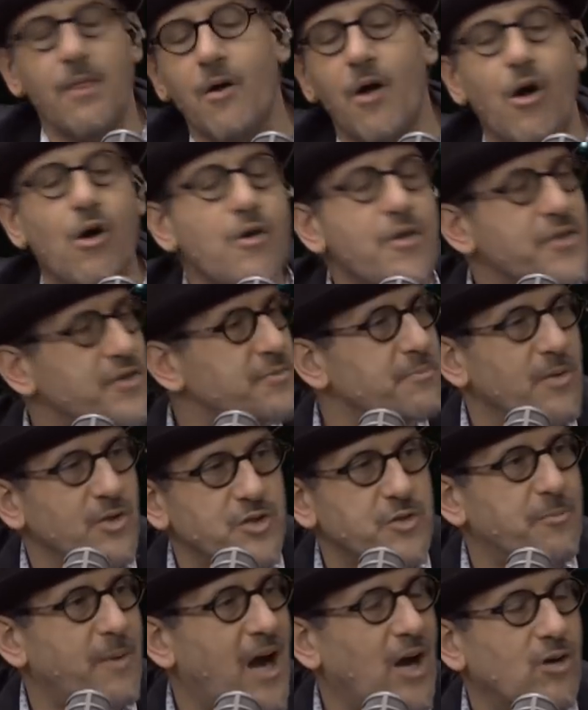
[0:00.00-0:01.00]
Earth's
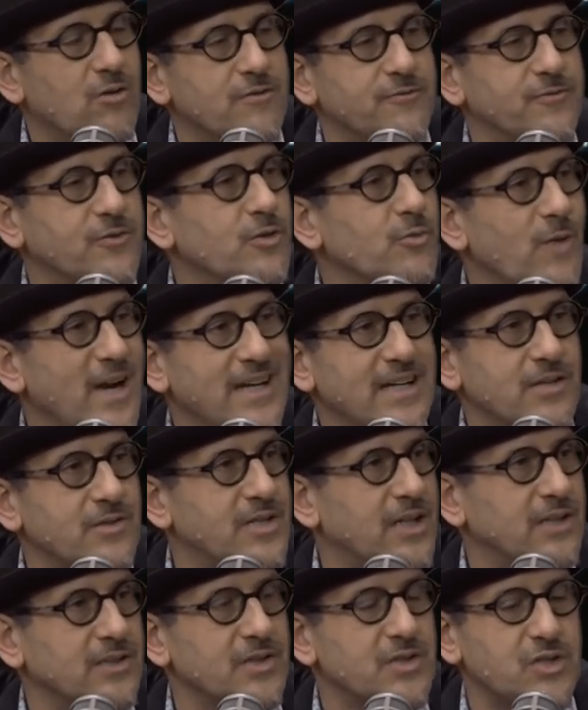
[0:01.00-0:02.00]
most powerful radio
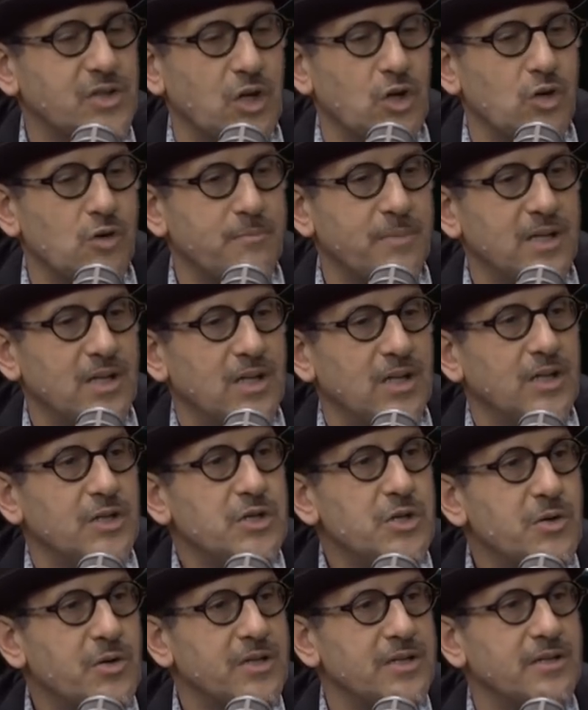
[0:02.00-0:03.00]
telescope,
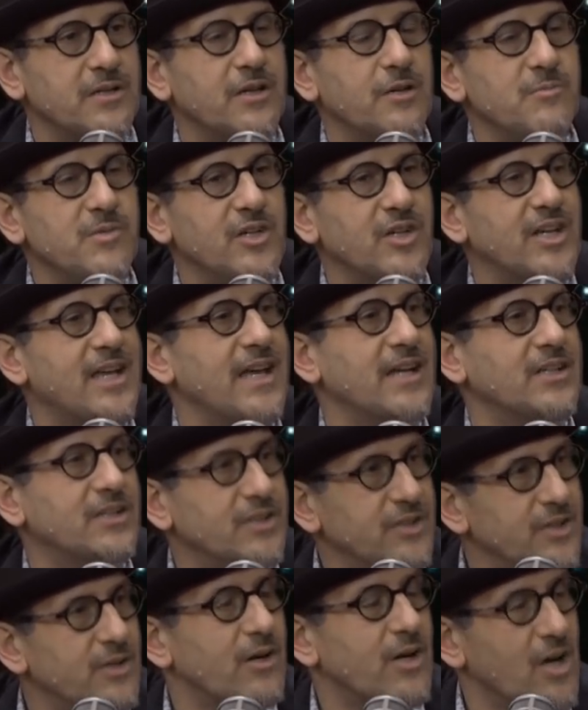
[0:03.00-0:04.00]
you could communicate
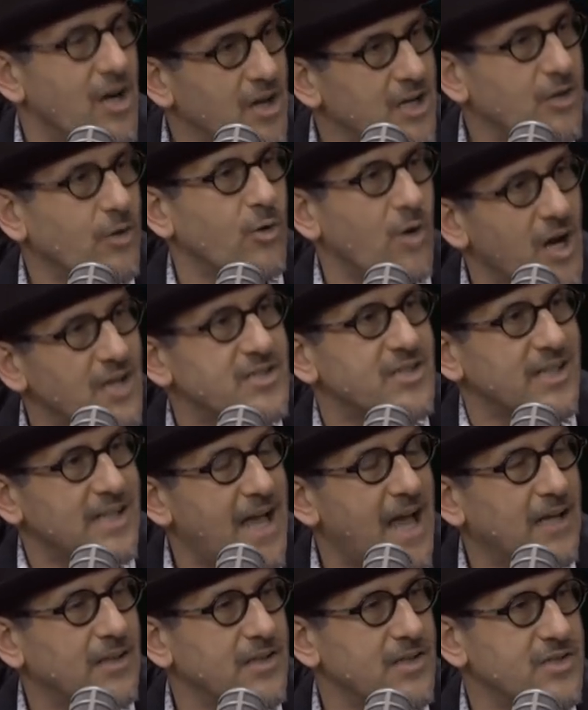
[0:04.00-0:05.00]
clear ac across the
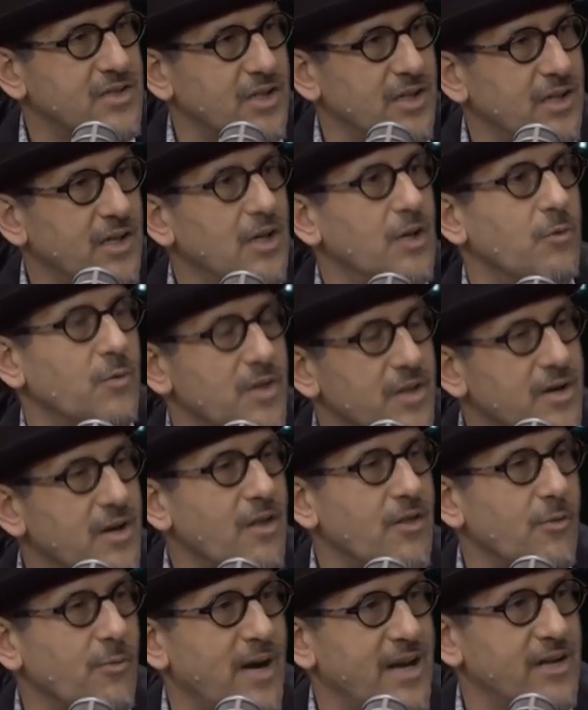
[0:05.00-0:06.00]
galaxy with
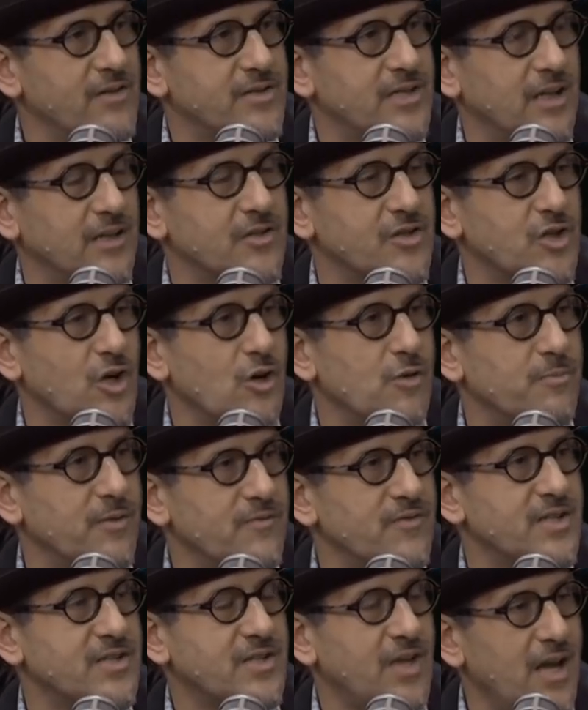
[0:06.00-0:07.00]
another radio telescope of
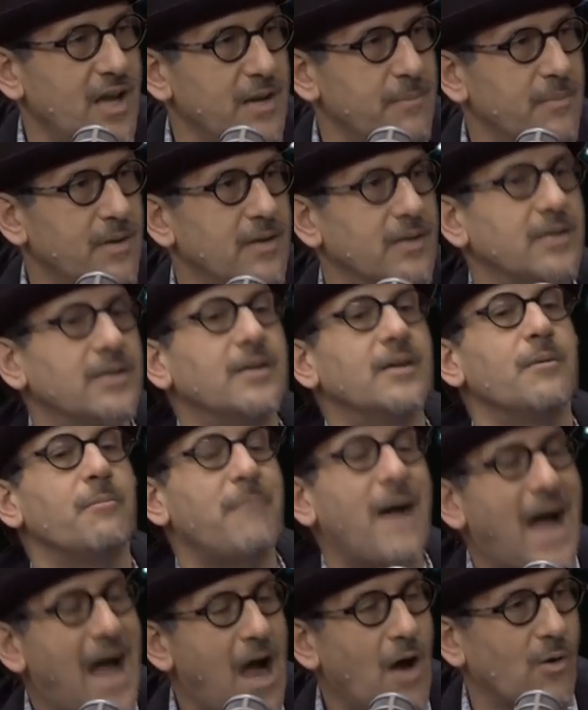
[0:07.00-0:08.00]
the same
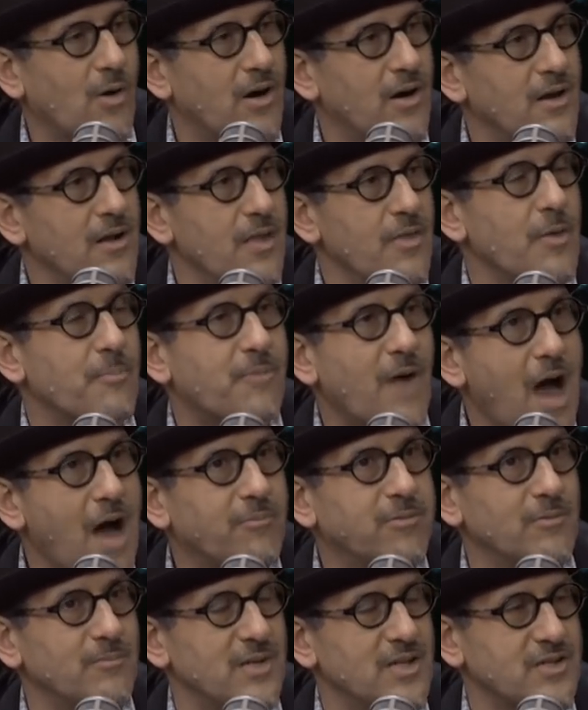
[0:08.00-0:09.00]
power. The
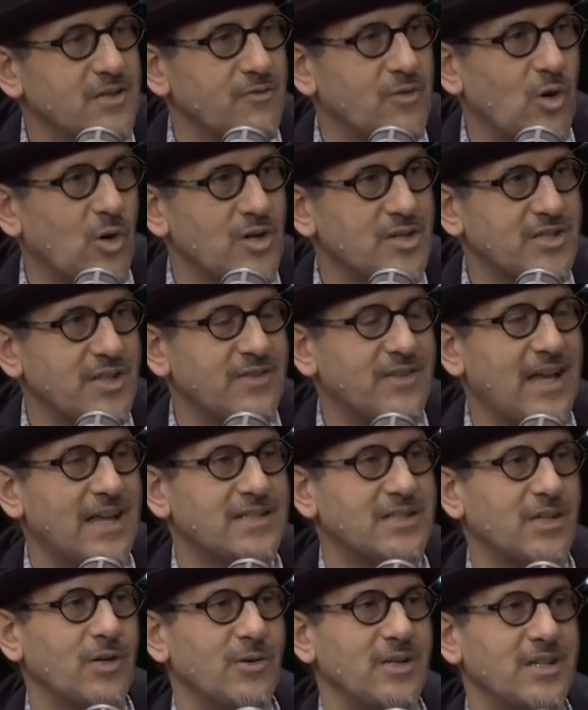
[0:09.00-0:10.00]
problem is, of course, that
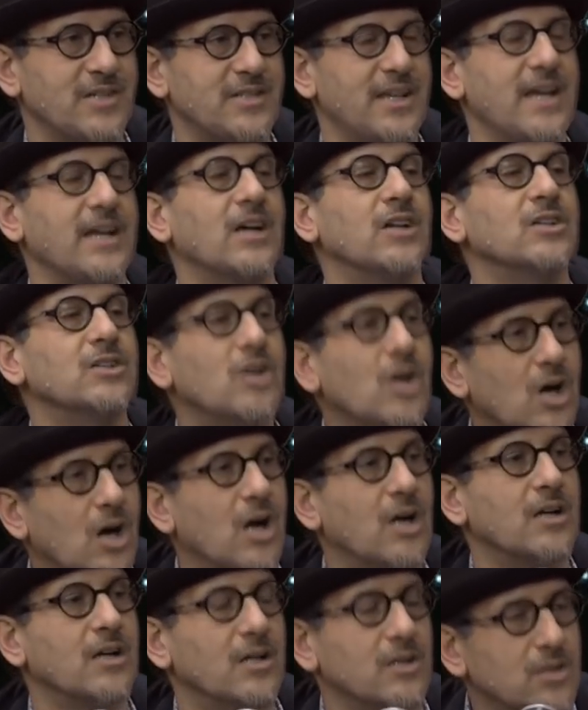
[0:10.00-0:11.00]
that's going to take a
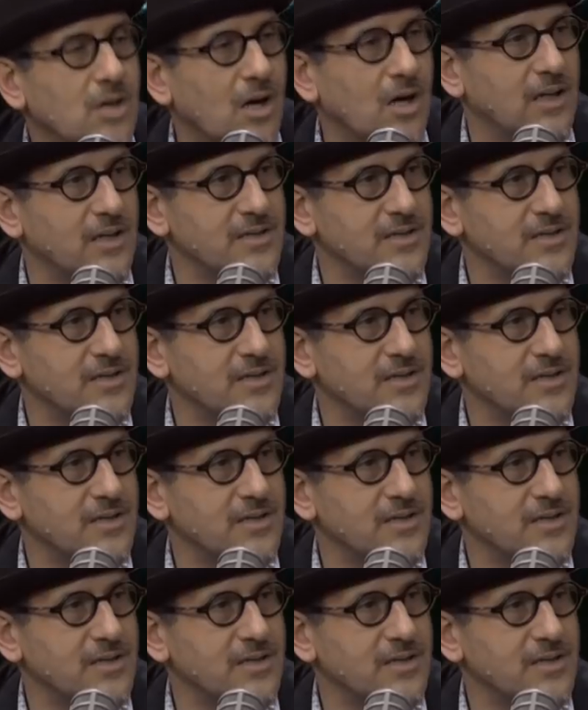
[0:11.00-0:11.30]
long, long